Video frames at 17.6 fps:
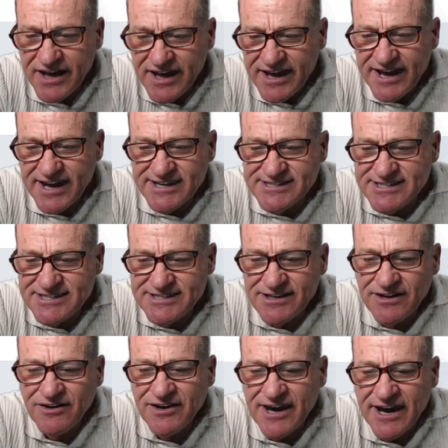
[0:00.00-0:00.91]
It's
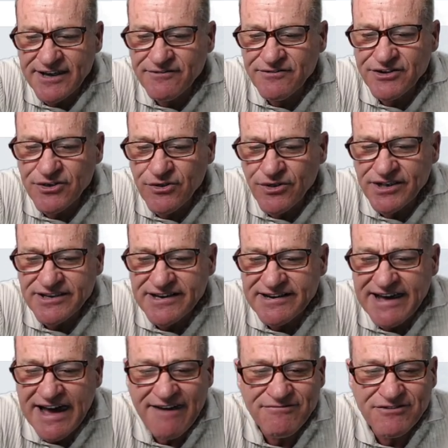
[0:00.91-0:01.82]
still kind of annoying to
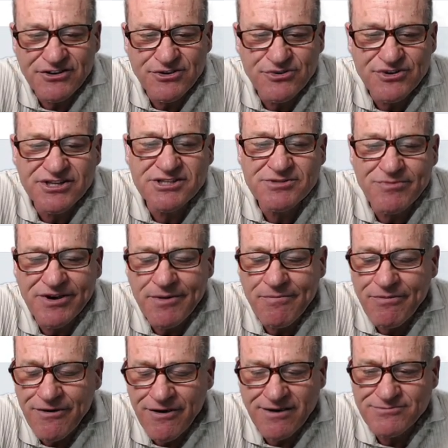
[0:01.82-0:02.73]
have to do this many
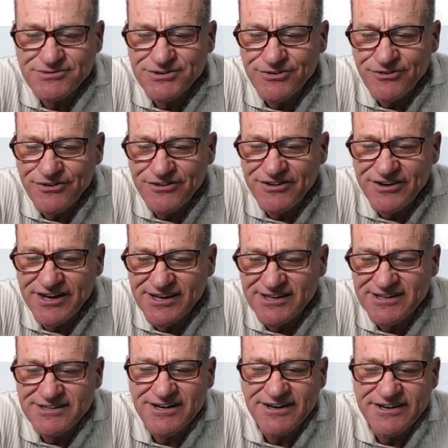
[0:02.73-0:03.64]
prompts in order to get
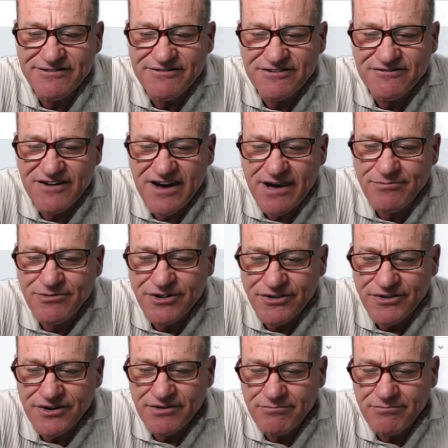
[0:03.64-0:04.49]
it done, even vibe coding.